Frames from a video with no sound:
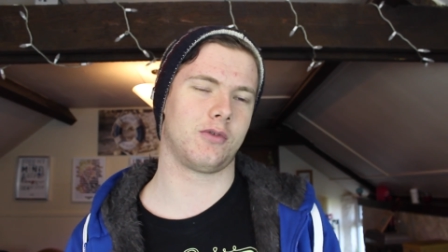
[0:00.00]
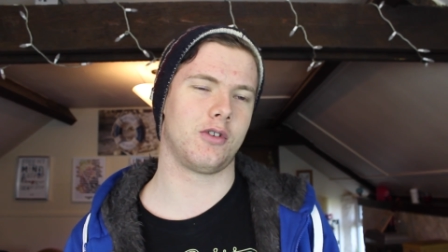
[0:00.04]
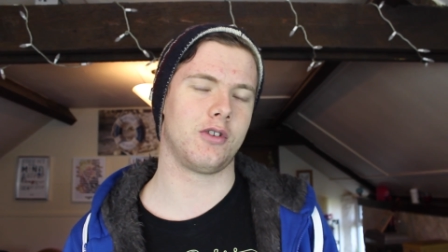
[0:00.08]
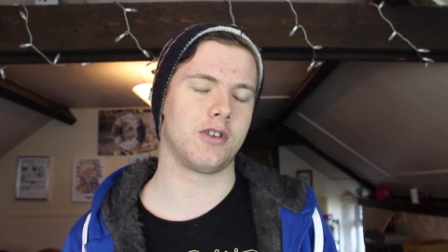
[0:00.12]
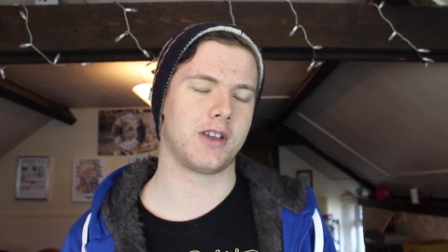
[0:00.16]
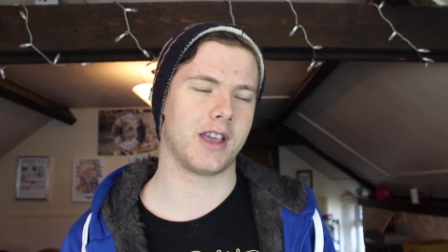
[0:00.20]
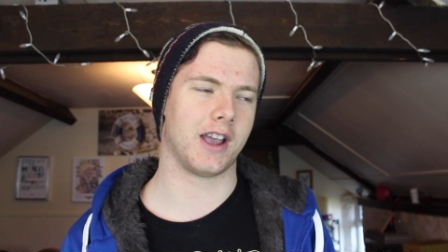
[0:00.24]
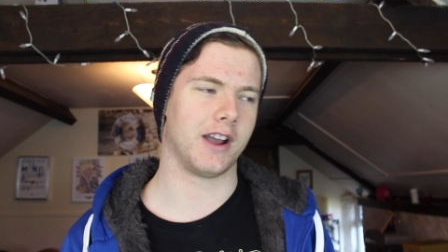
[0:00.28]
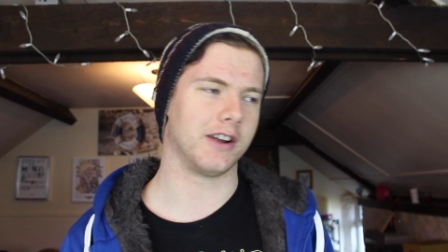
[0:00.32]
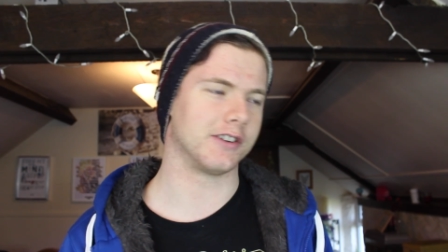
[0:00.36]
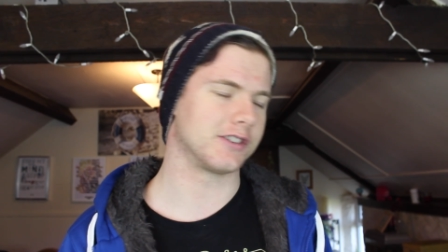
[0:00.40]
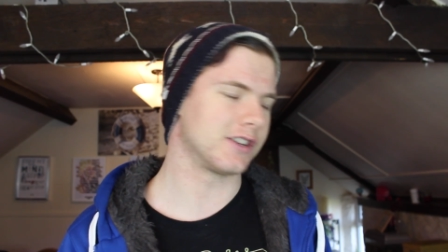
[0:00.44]

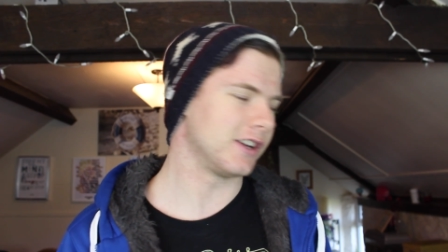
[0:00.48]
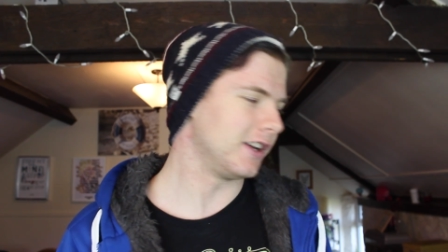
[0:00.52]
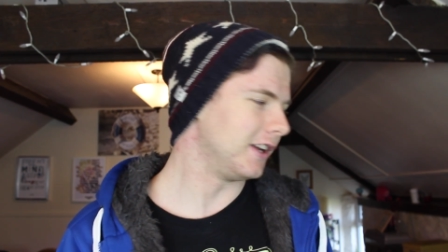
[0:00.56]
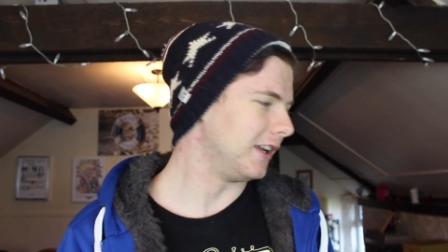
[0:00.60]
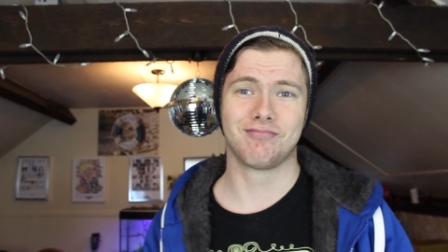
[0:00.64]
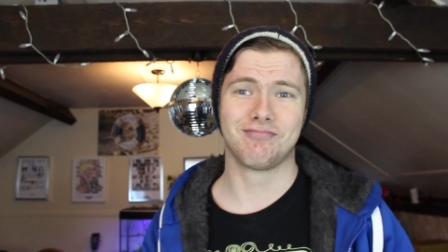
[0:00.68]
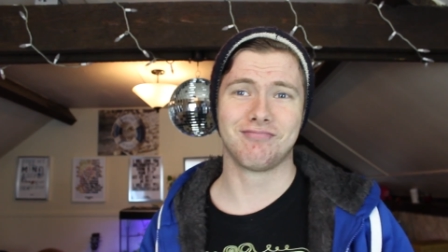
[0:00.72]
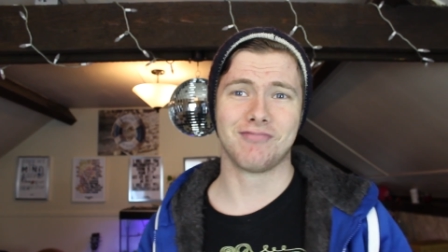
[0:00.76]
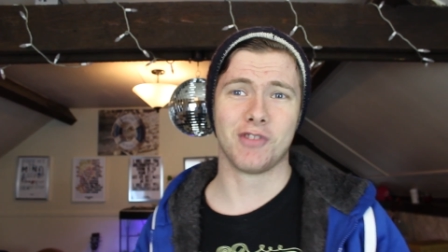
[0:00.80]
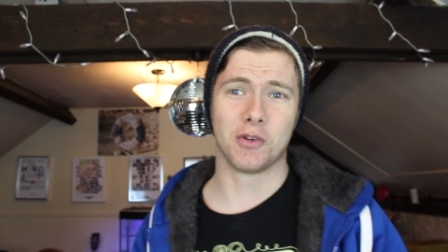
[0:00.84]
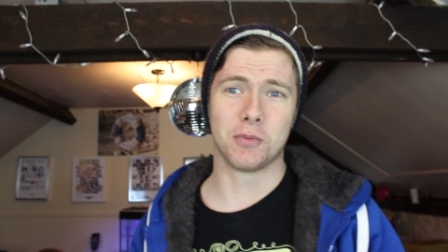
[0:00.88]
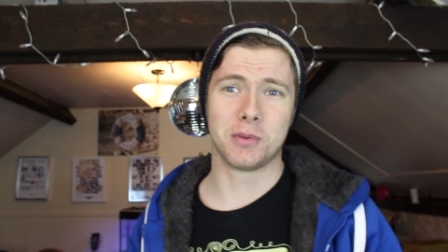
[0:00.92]
who cares
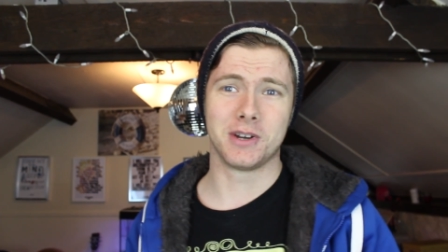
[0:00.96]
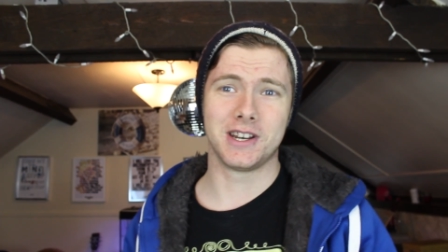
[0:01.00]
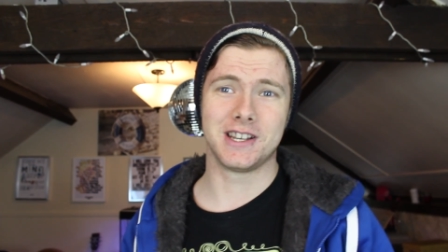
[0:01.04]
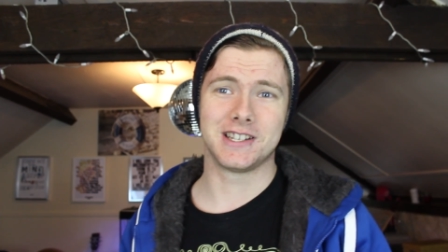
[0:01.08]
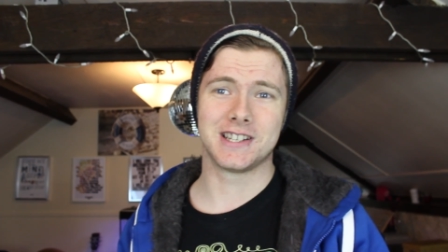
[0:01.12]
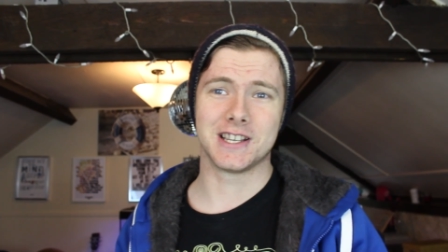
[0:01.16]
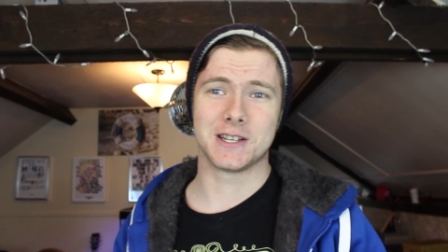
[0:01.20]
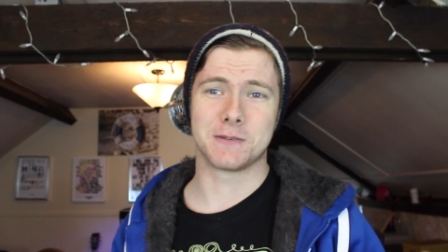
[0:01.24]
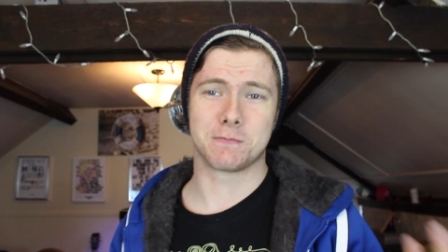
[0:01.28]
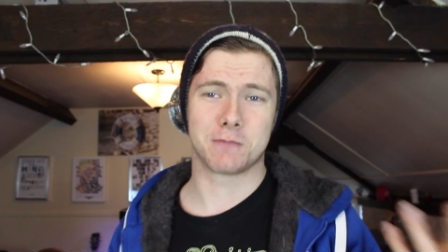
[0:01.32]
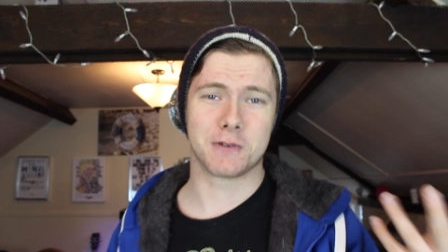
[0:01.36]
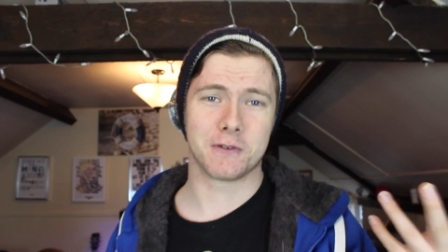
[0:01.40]
nobody
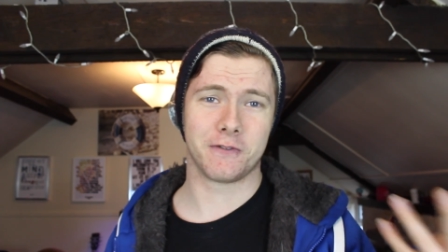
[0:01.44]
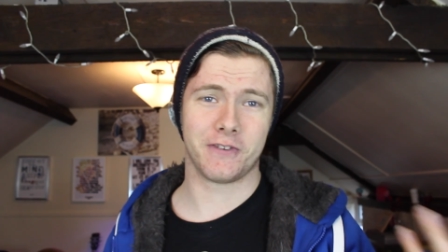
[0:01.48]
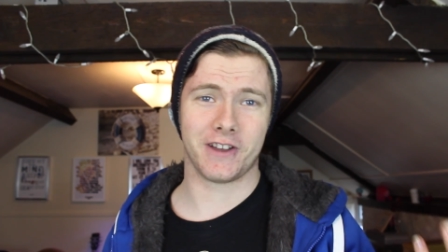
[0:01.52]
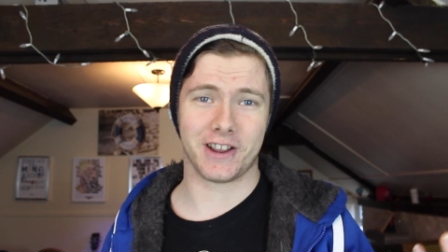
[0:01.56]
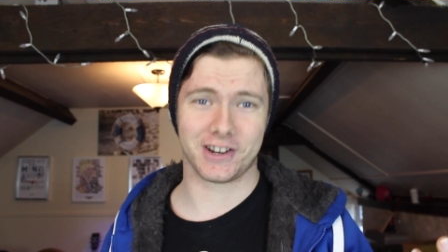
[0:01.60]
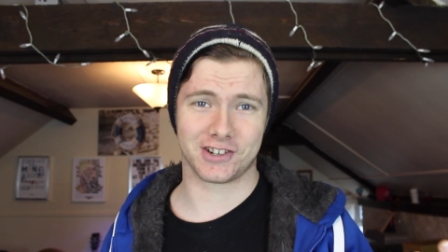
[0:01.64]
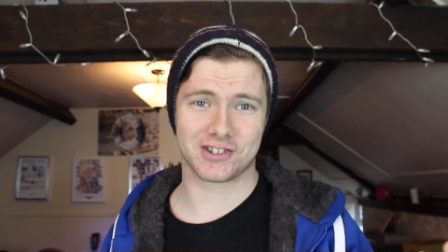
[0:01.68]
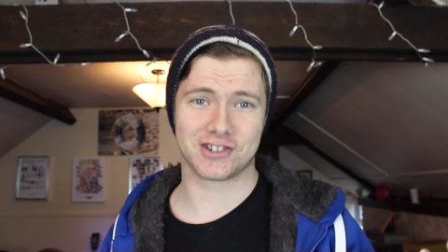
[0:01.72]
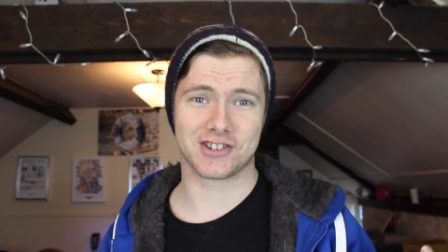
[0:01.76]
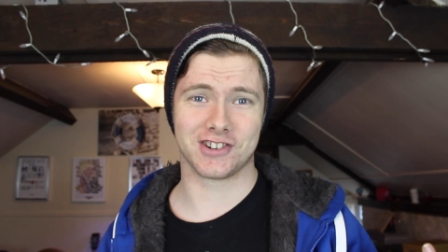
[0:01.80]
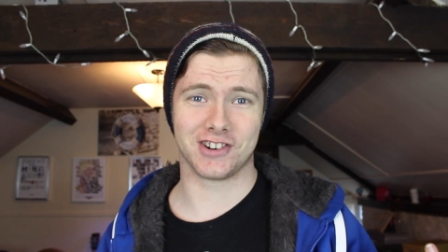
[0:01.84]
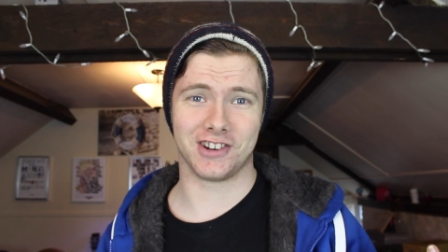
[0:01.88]
says
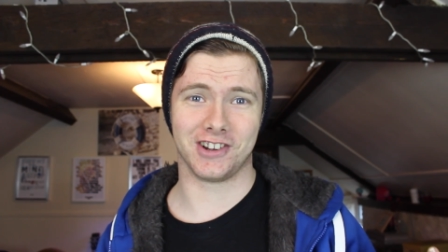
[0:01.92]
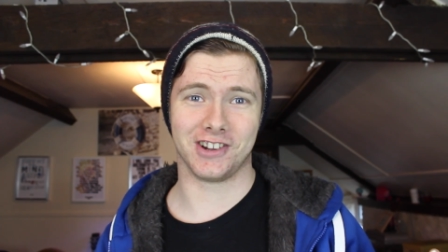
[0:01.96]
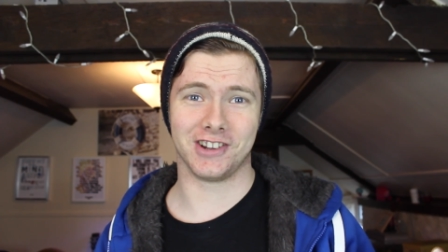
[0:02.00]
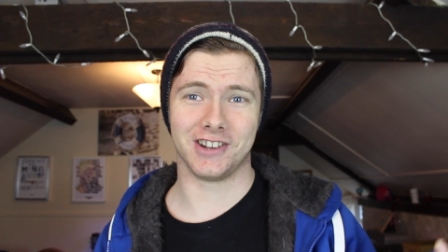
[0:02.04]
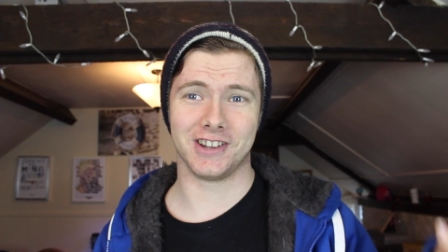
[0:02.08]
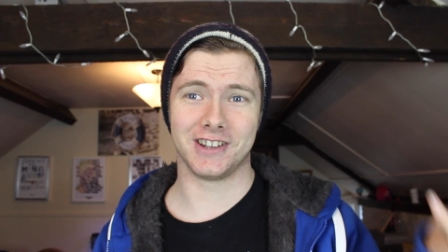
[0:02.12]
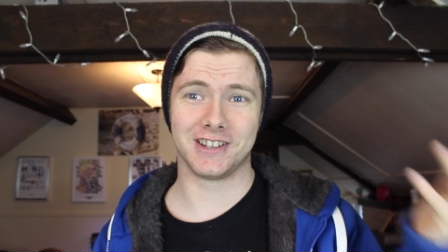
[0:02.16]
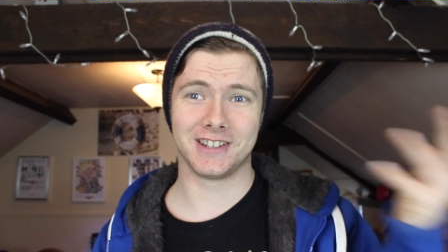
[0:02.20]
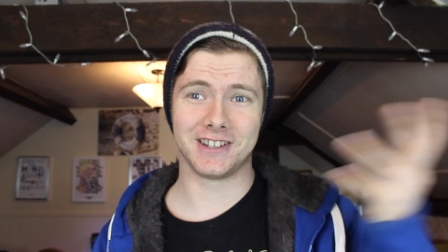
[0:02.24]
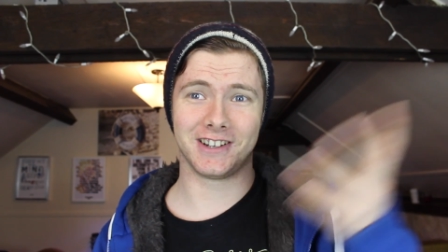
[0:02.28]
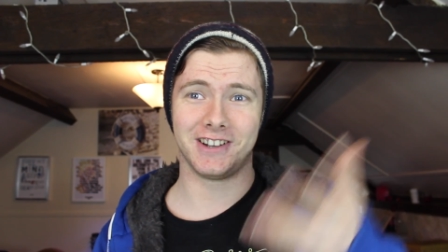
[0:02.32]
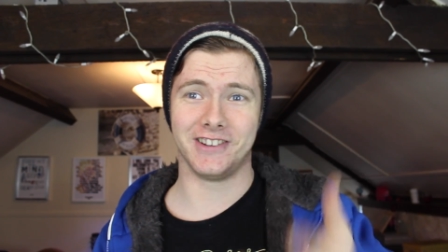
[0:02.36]

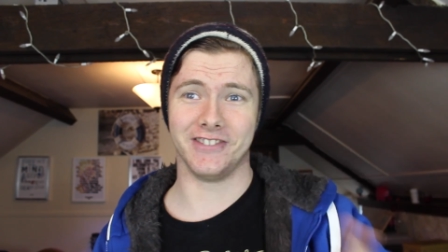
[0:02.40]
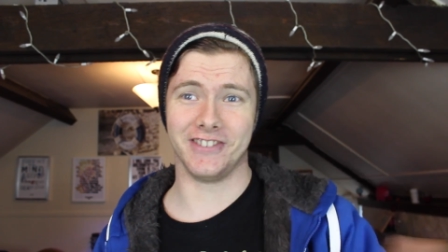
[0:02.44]
professional